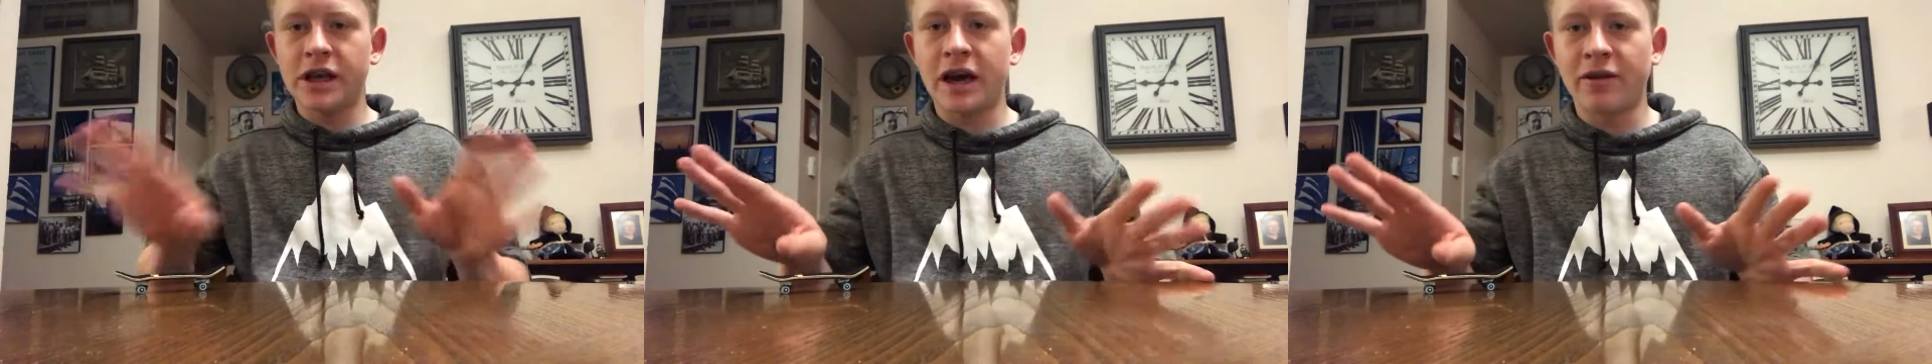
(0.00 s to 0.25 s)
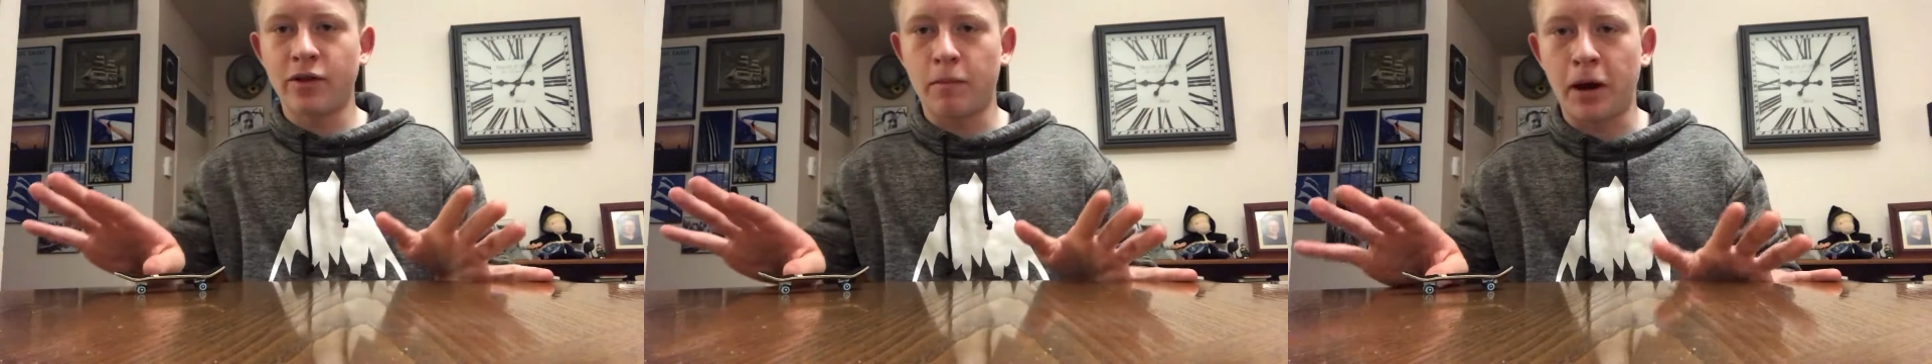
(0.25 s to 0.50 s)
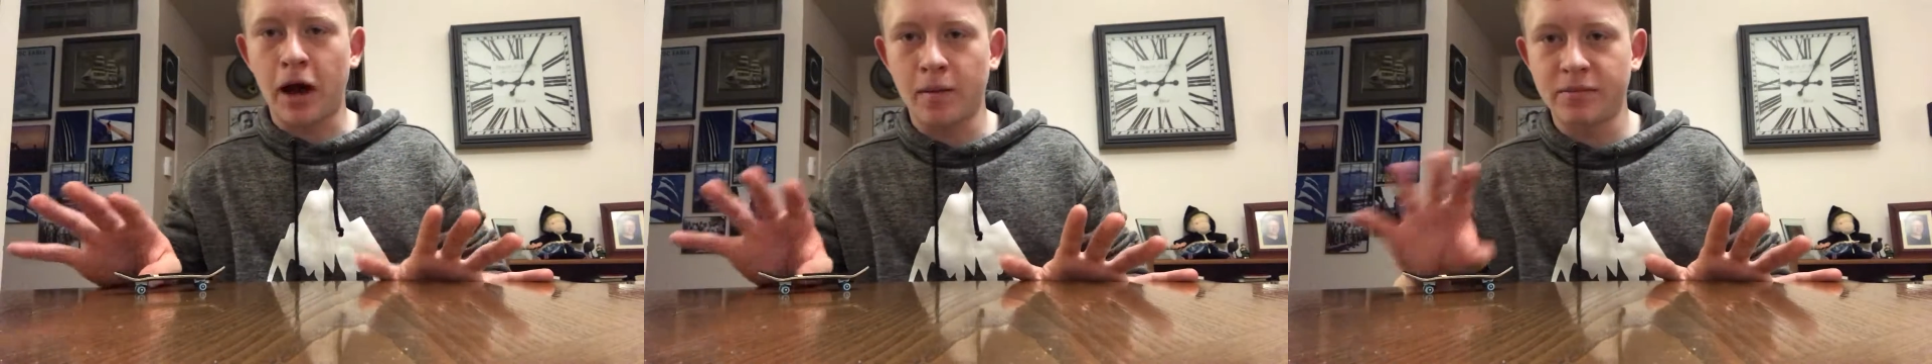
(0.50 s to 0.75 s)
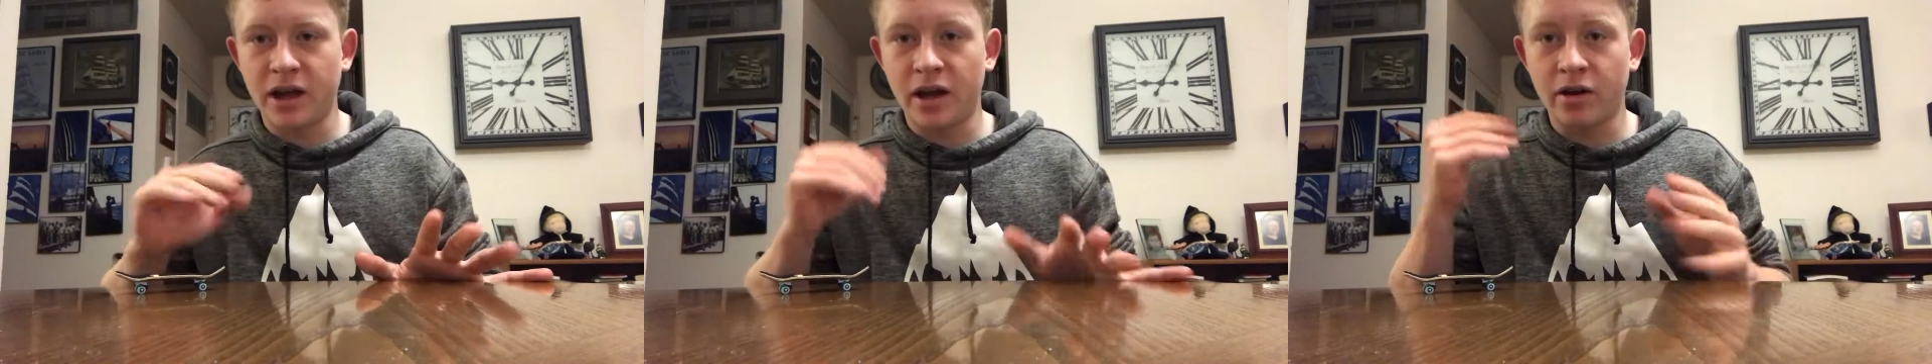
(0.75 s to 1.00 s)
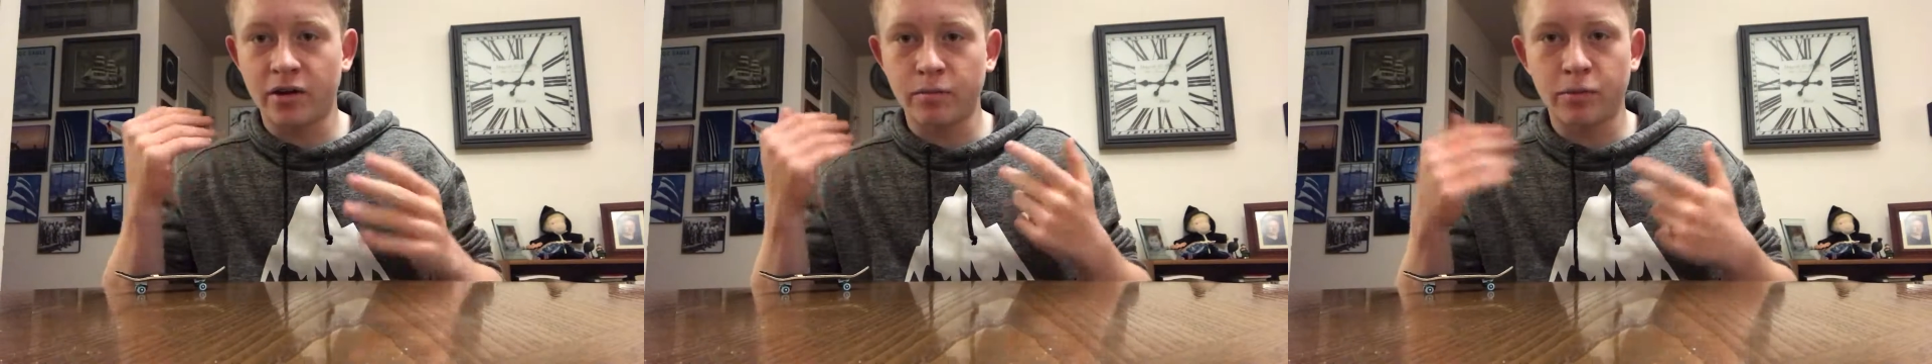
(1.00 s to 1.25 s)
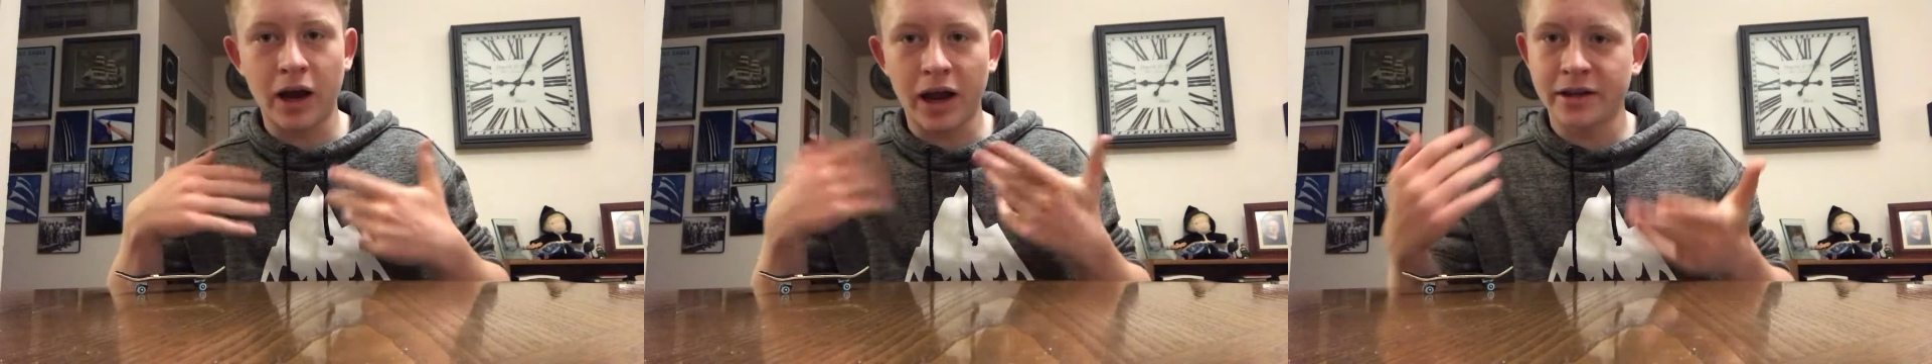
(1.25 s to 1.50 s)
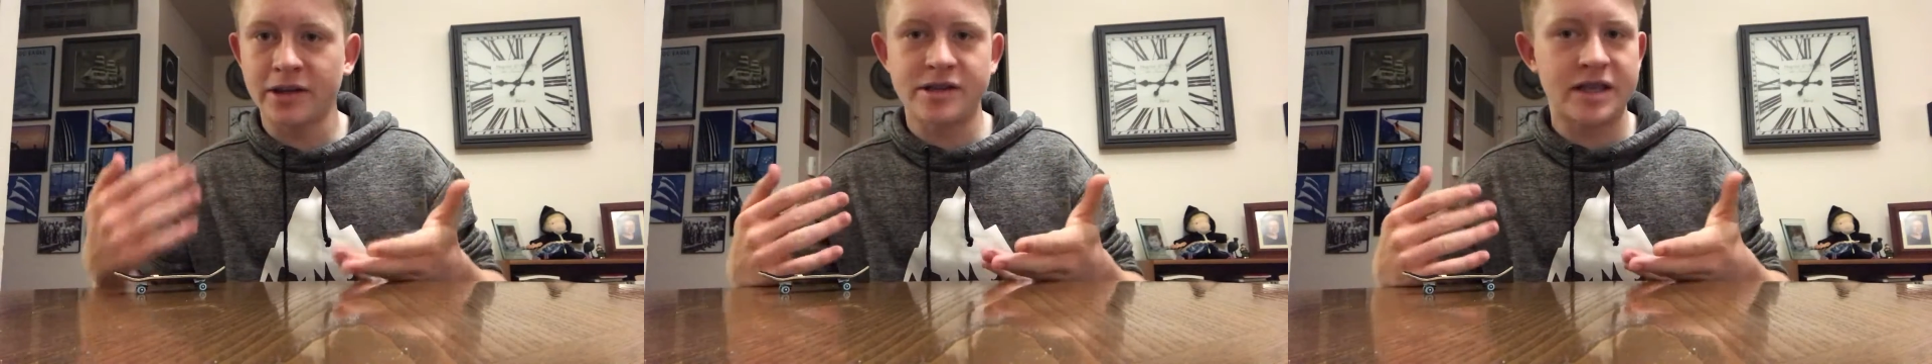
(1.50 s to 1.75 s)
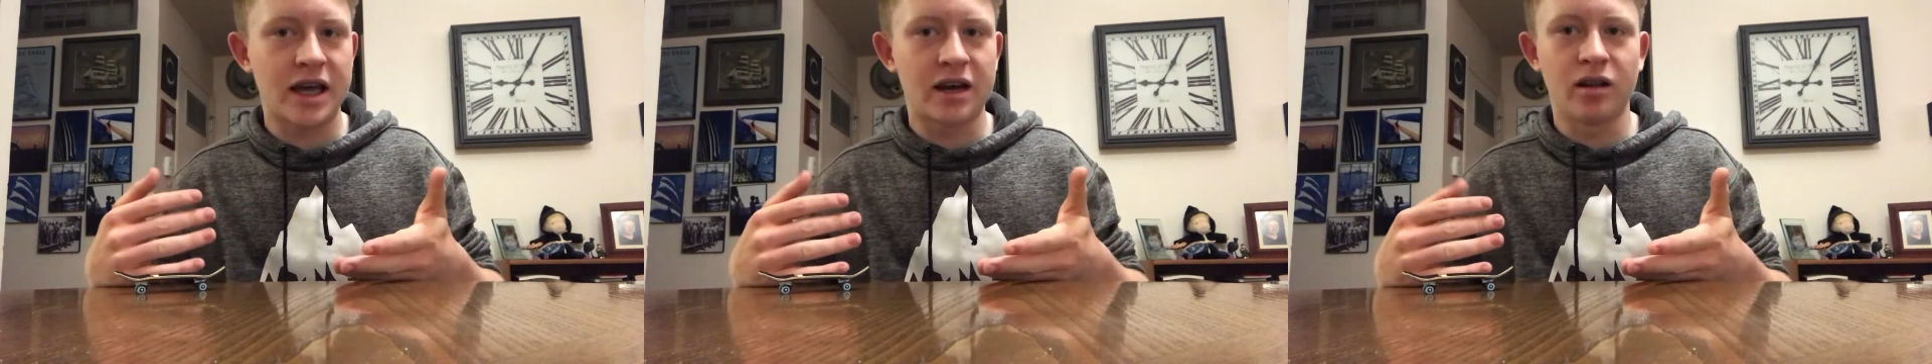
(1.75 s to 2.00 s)
you have the pop down,
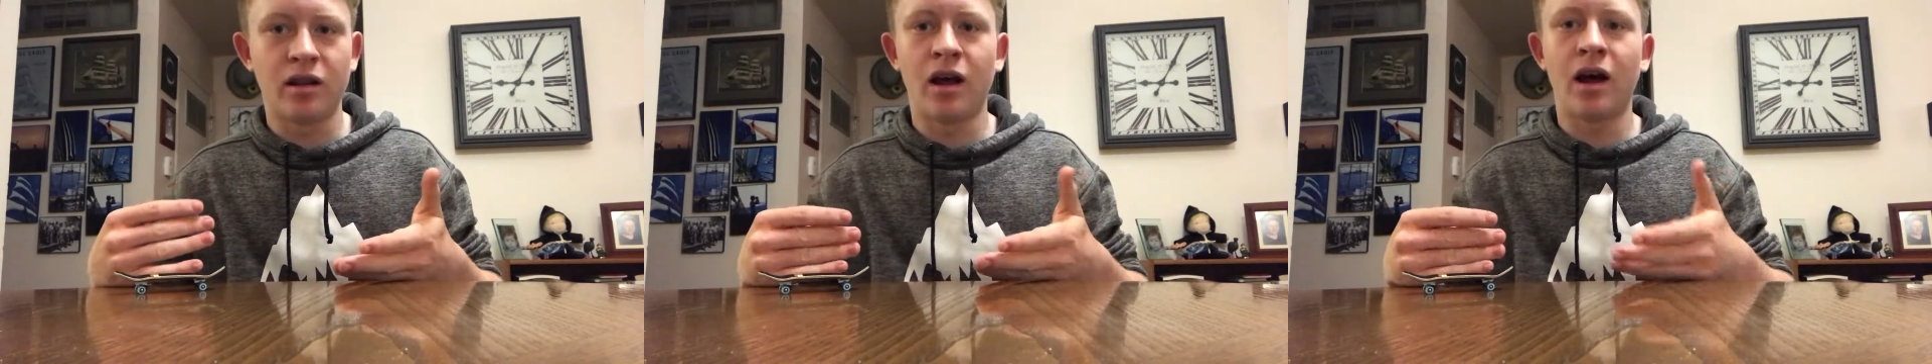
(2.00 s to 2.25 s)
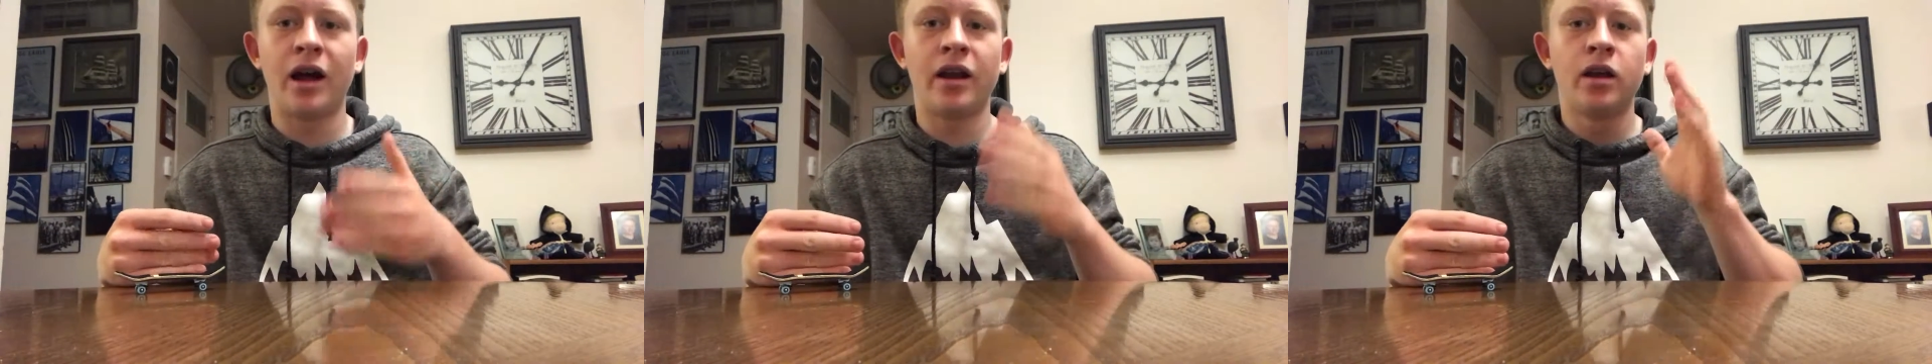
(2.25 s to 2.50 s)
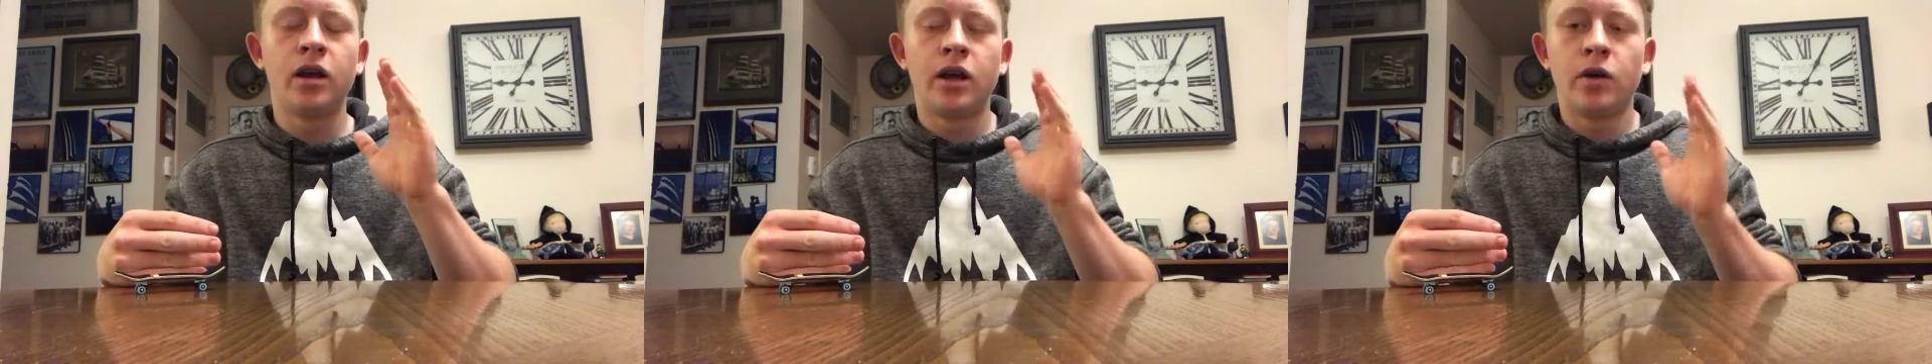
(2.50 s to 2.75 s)
practice that a lot.